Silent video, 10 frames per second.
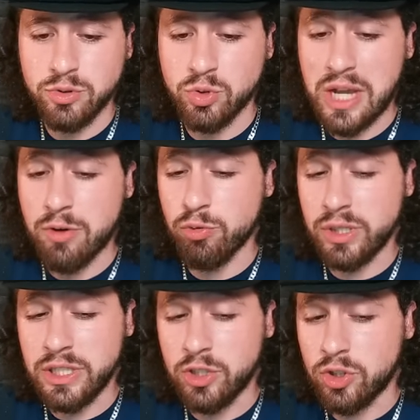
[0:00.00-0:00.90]
who's got
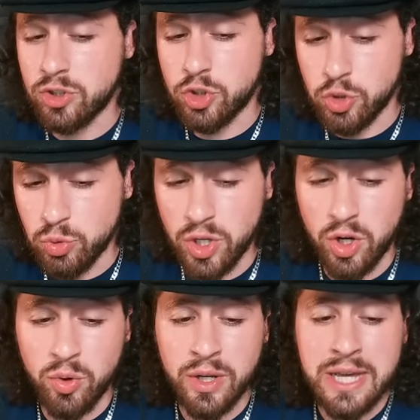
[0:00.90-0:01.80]
really good
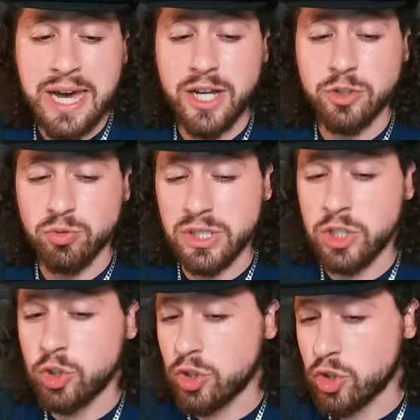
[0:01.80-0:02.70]
judo, has really
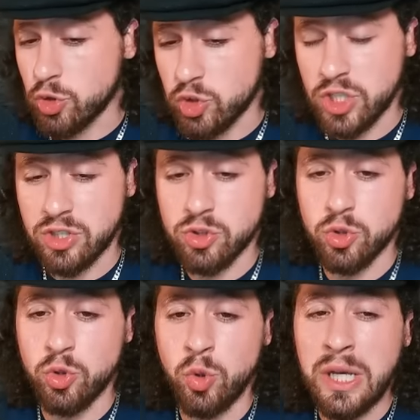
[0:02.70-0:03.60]
good
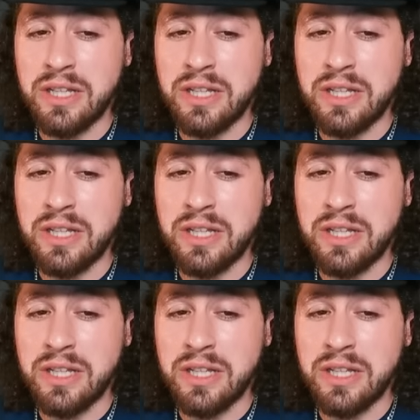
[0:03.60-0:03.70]
jiu-jitsu,